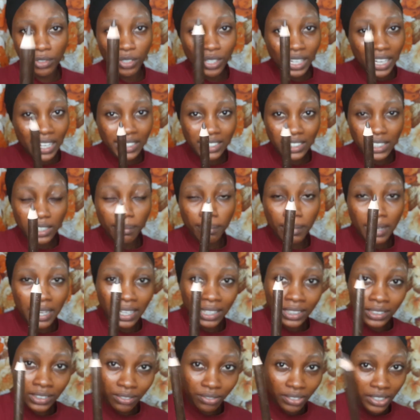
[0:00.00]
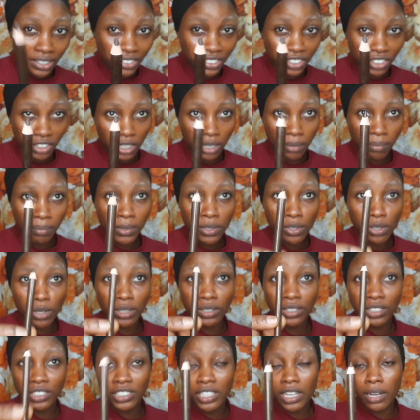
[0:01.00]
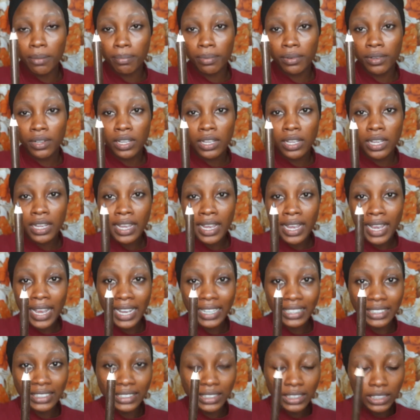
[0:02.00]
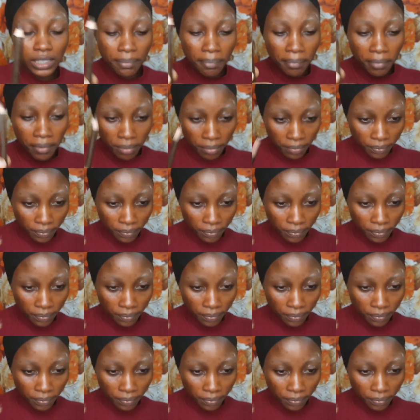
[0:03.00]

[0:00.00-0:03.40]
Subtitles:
You can see mine very sharp. Make sure it's sharp at the tip.